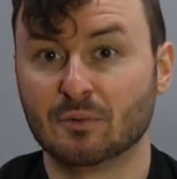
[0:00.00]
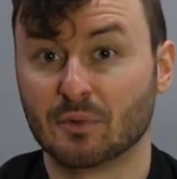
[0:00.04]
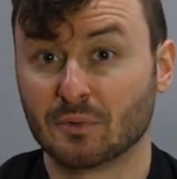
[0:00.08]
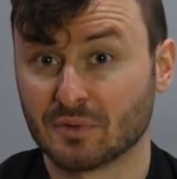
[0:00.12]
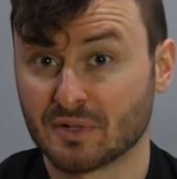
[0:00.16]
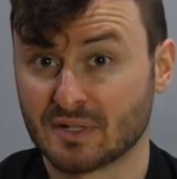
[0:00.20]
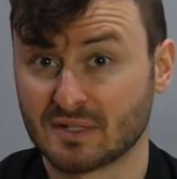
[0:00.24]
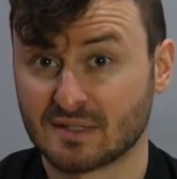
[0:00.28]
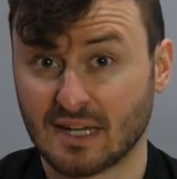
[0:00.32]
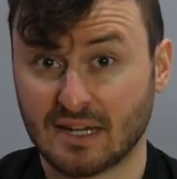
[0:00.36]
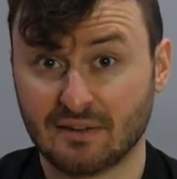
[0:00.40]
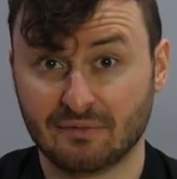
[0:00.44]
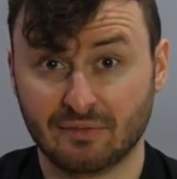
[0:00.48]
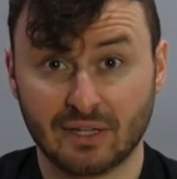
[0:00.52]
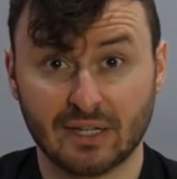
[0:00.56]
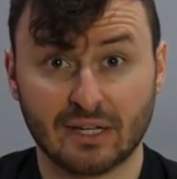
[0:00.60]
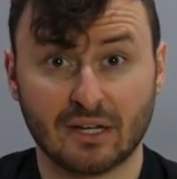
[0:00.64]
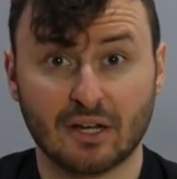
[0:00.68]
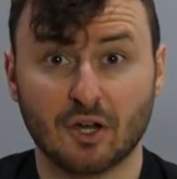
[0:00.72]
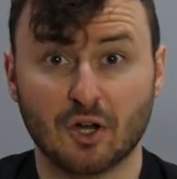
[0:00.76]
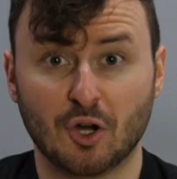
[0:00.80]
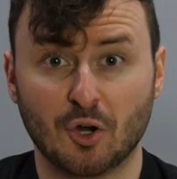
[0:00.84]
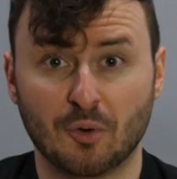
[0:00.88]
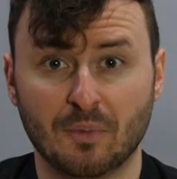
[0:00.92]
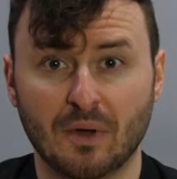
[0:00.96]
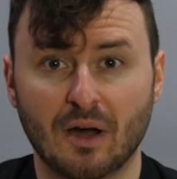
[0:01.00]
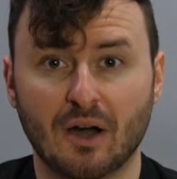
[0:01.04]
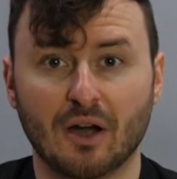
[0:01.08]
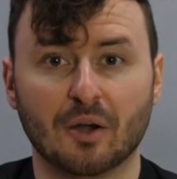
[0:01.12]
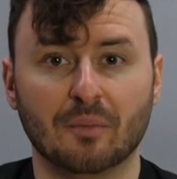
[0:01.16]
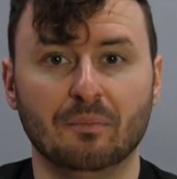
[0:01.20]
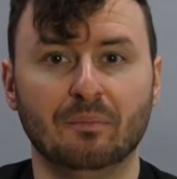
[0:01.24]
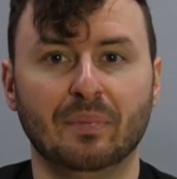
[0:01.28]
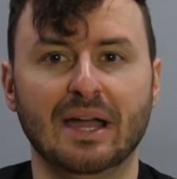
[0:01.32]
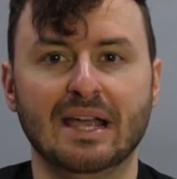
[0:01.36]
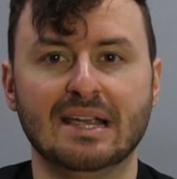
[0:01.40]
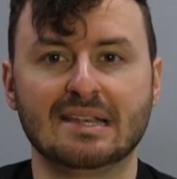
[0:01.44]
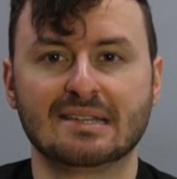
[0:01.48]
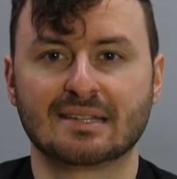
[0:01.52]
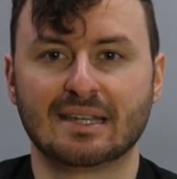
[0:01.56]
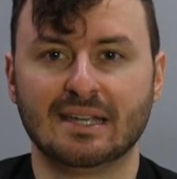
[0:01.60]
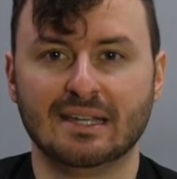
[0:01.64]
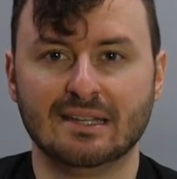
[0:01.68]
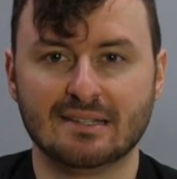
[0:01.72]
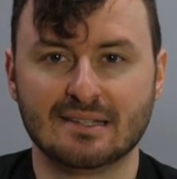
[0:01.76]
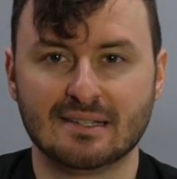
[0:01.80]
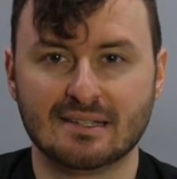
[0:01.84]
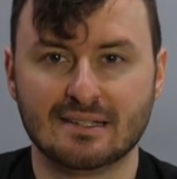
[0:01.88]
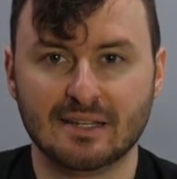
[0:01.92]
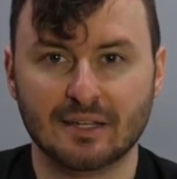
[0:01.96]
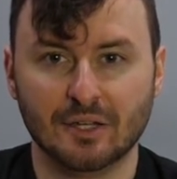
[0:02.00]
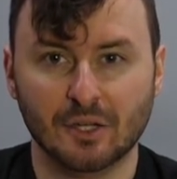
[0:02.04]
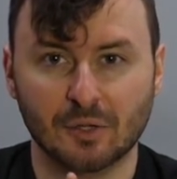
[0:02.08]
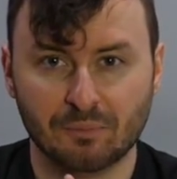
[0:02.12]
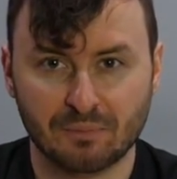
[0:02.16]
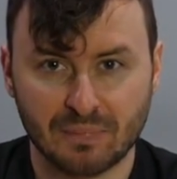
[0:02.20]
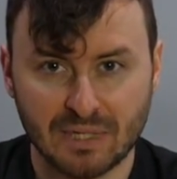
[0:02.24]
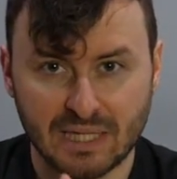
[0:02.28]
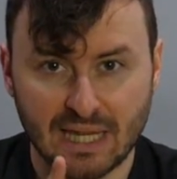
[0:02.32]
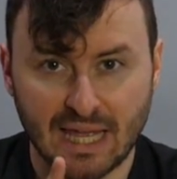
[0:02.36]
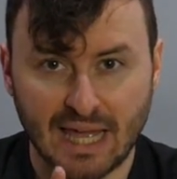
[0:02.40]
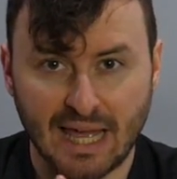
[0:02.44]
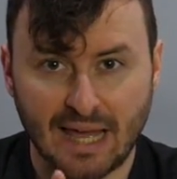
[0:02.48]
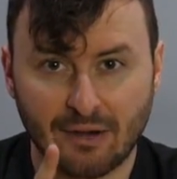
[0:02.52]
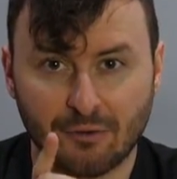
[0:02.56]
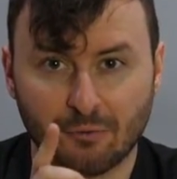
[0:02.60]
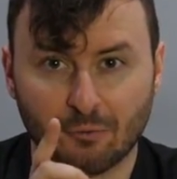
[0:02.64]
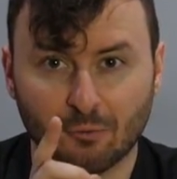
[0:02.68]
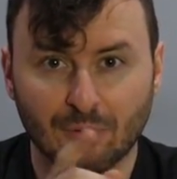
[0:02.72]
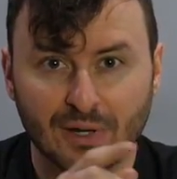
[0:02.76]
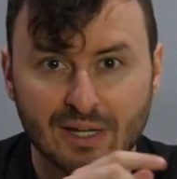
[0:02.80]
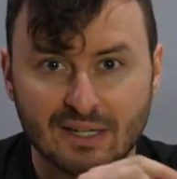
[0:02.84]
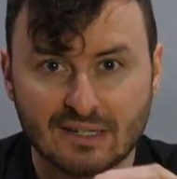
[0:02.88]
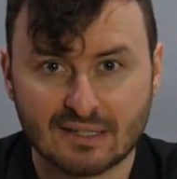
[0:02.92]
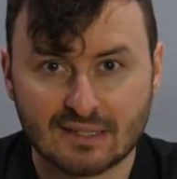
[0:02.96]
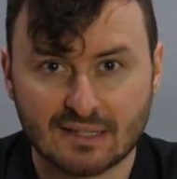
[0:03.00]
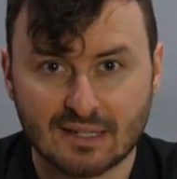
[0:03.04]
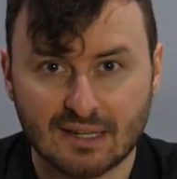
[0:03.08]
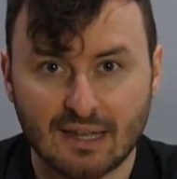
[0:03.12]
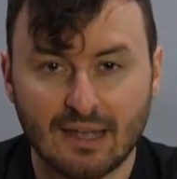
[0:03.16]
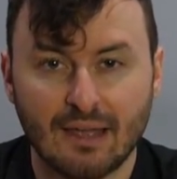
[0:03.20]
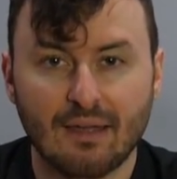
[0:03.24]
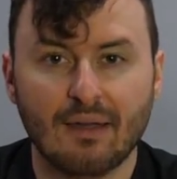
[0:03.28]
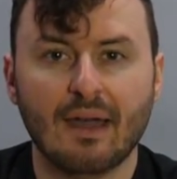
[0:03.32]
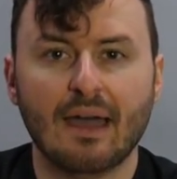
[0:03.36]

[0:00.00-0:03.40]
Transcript: when we're safely at home, our bikes can still be at risk.